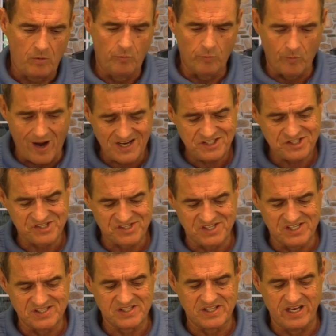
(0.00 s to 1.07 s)

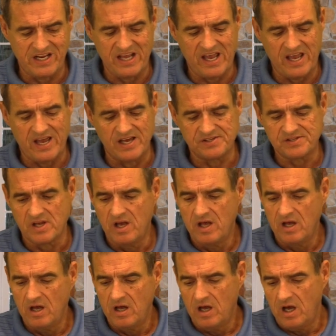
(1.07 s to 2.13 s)
righteousness that he has.
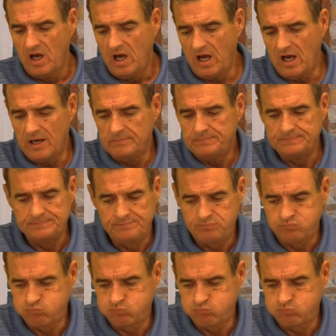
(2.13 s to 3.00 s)
Um,